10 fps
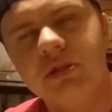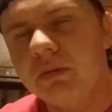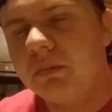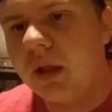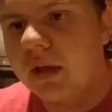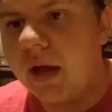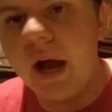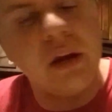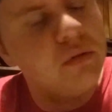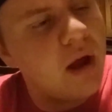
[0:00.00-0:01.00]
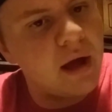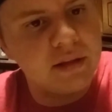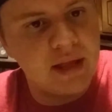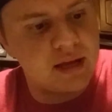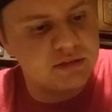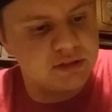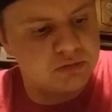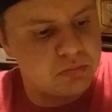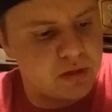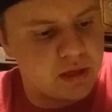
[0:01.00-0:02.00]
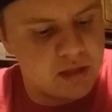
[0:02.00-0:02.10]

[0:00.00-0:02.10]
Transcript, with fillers: went blank. I do not Texas rig.